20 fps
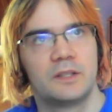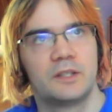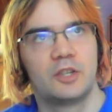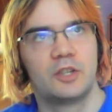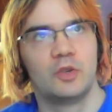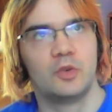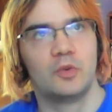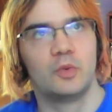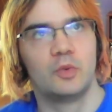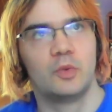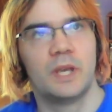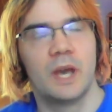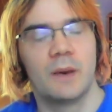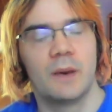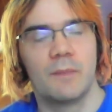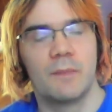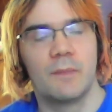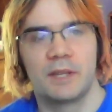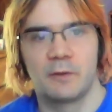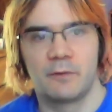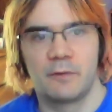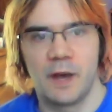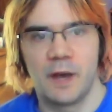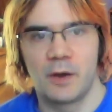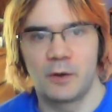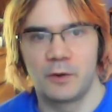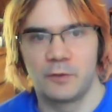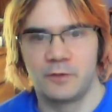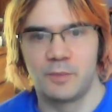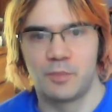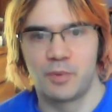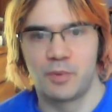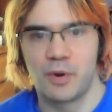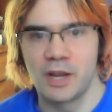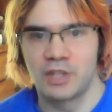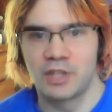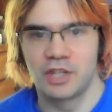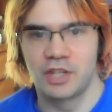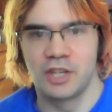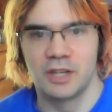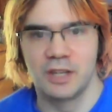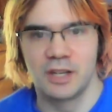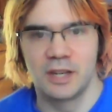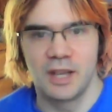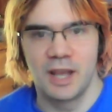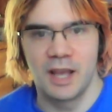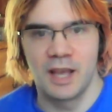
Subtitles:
to get myself out of depression.